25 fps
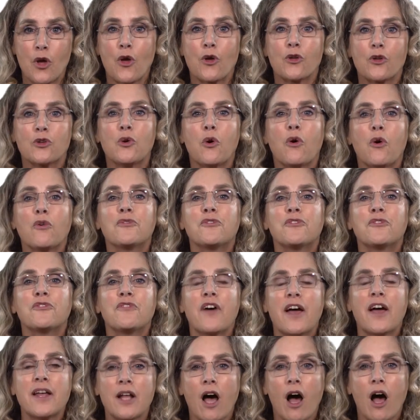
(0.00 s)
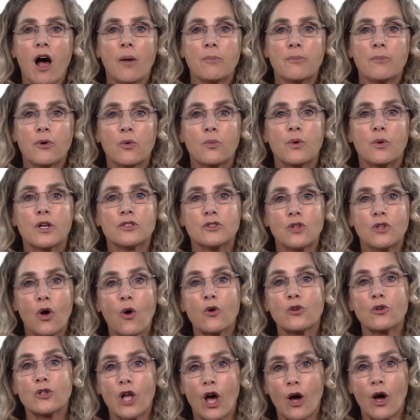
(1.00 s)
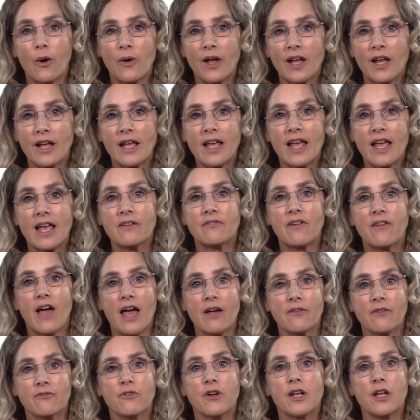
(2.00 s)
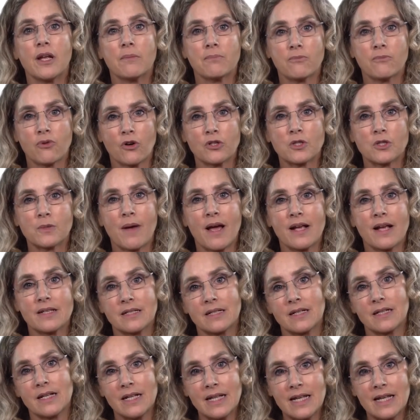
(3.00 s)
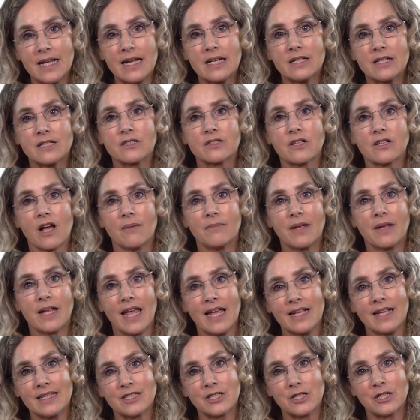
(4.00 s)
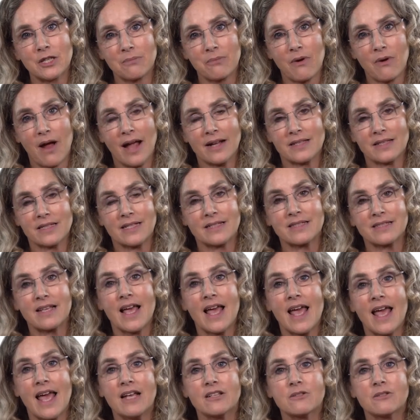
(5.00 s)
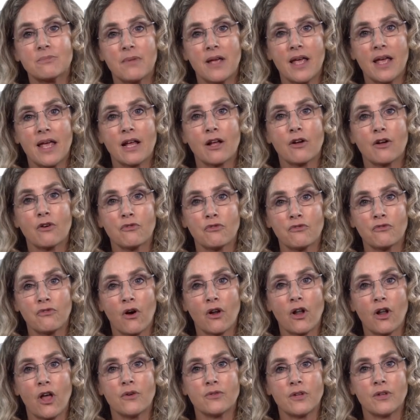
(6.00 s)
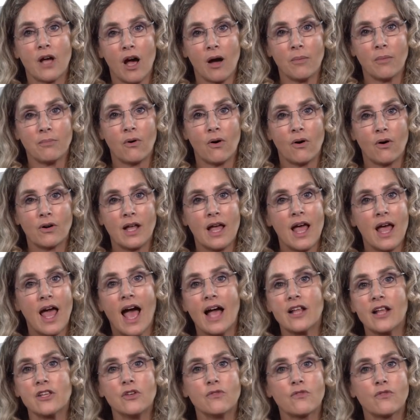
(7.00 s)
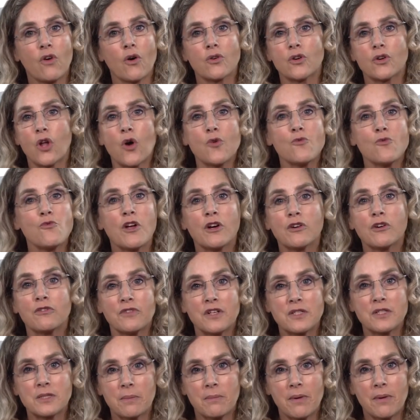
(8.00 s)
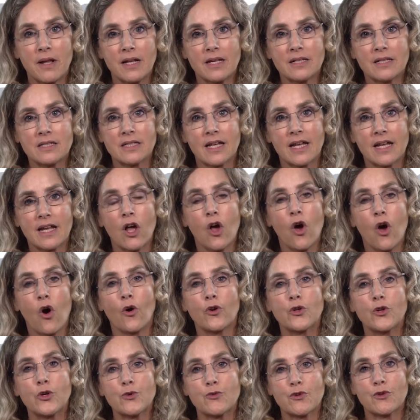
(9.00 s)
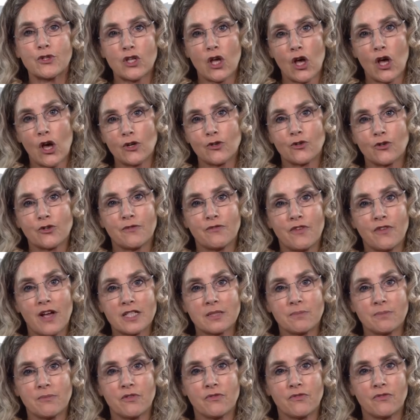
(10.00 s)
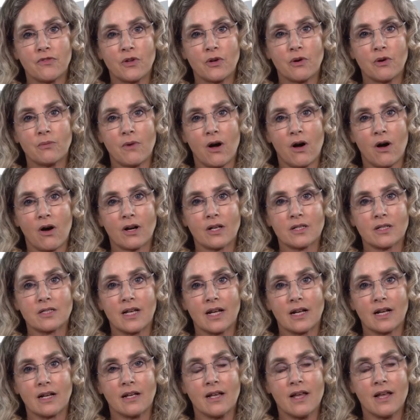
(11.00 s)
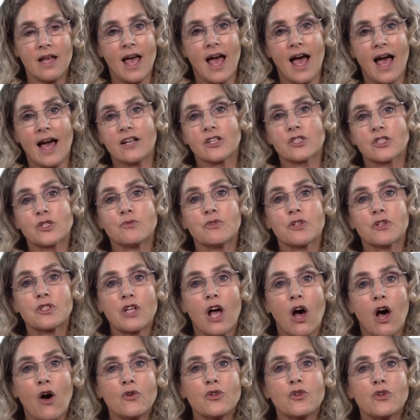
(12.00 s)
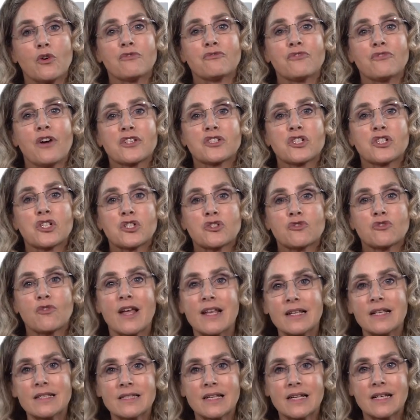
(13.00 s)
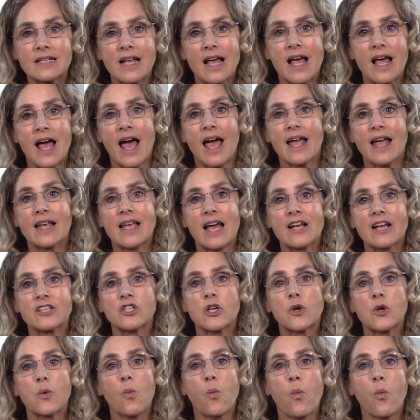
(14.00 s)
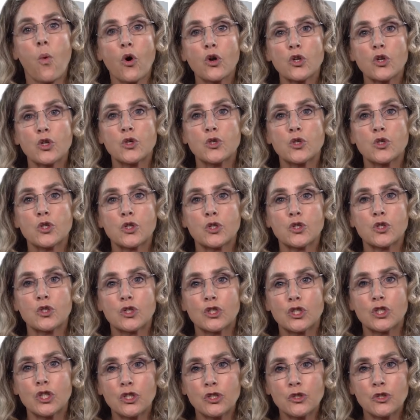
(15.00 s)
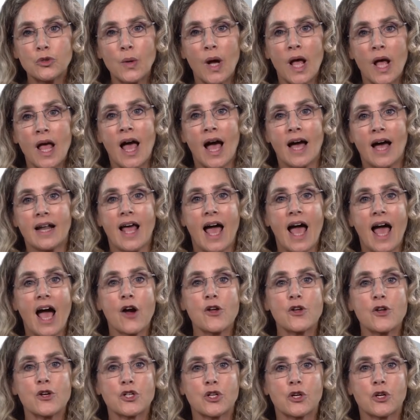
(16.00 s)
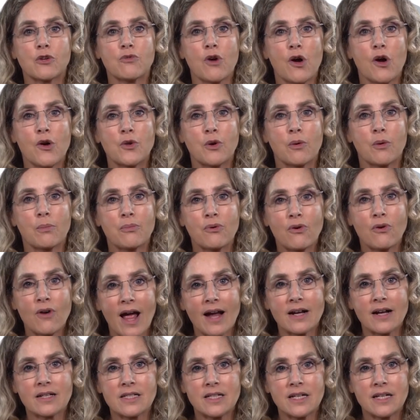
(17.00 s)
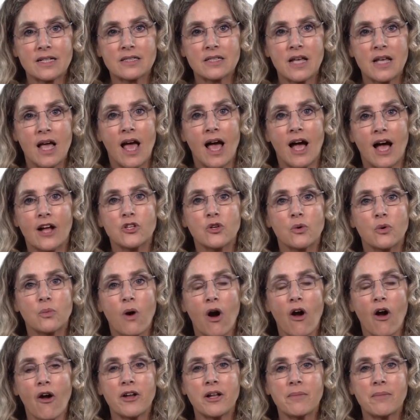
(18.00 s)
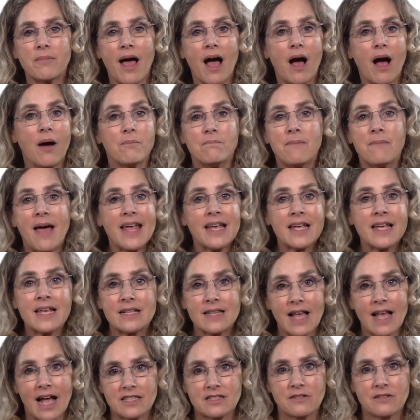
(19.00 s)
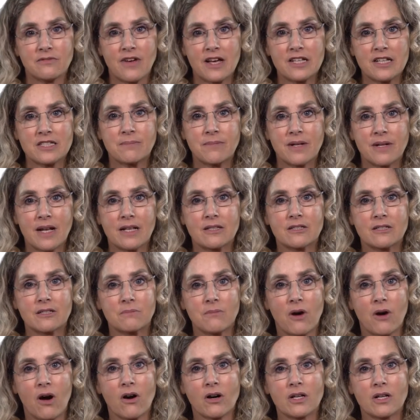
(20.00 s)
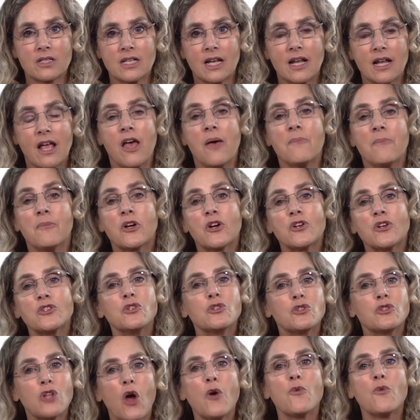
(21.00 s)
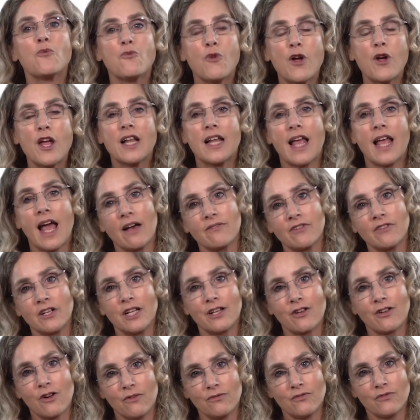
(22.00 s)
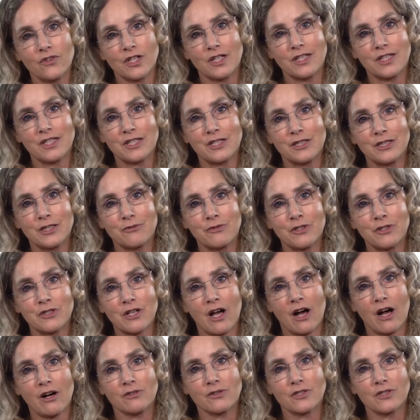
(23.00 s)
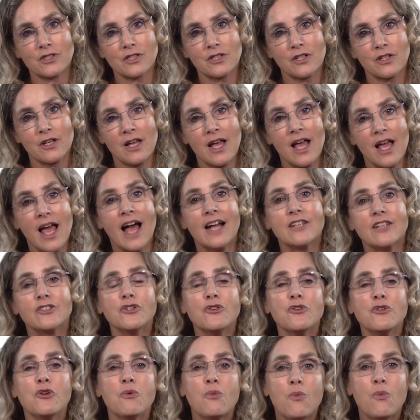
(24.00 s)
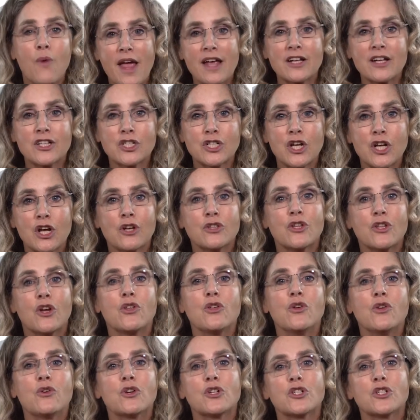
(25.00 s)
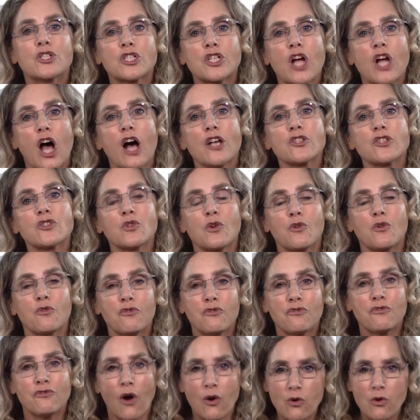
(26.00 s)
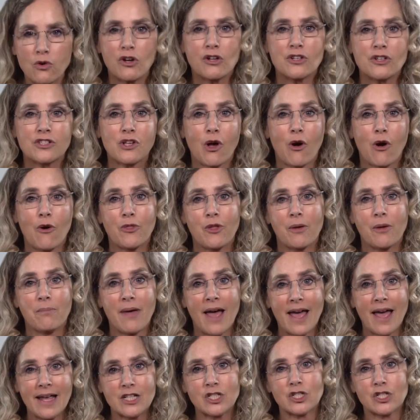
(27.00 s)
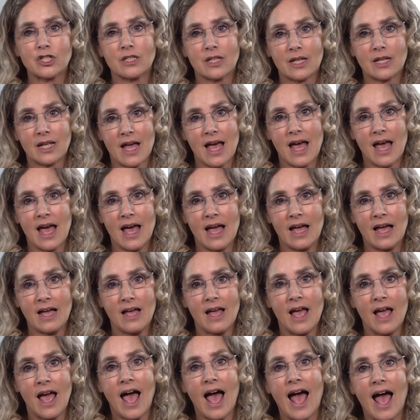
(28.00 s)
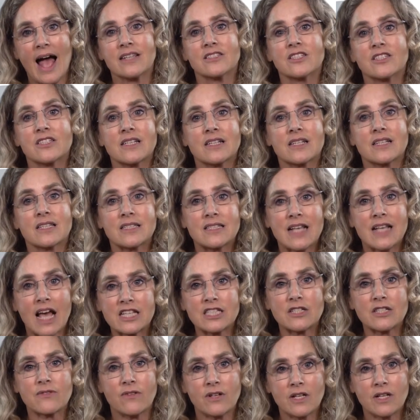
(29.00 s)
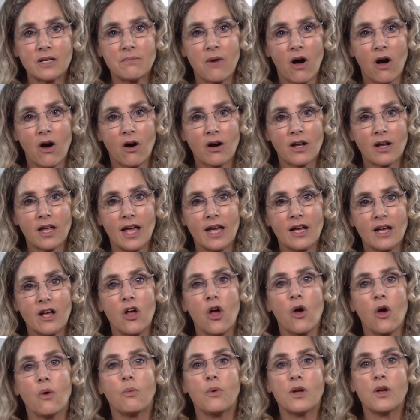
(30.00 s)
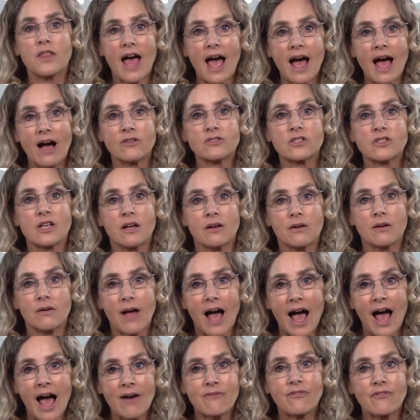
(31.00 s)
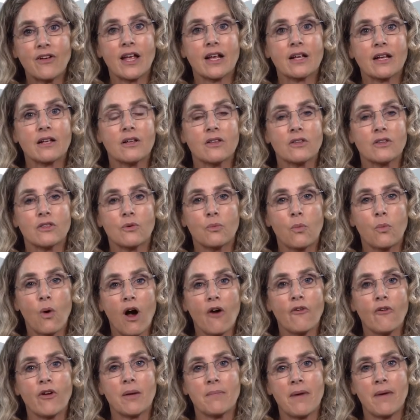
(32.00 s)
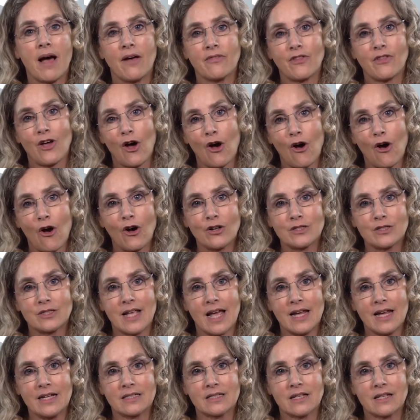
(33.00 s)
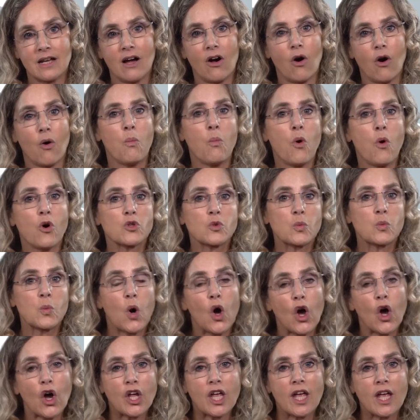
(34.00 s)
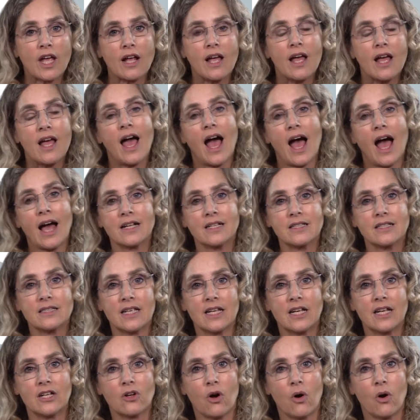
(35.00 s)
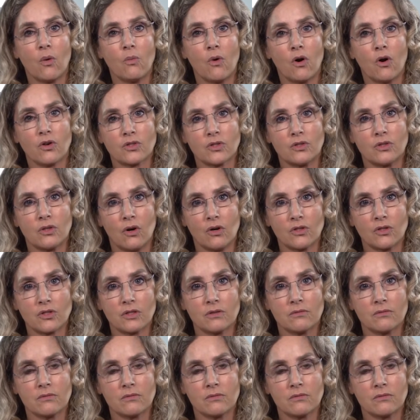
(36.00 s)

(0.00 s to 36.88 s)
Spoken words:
You're fed up with not knowing if every prospect and lead that's coming into the practice is being followed up on, and you've got no real visibility on your return on investment for your marketing. And as a result, you're frustrated at guessing what you should do and how you should grow your practice, and you're worried about making that investment into marketing because you don't really have any confidence in the results. And do you wish that you could just focus on the patient care and successfully market without having the worry about the hard data on what's working and indeed on what's not?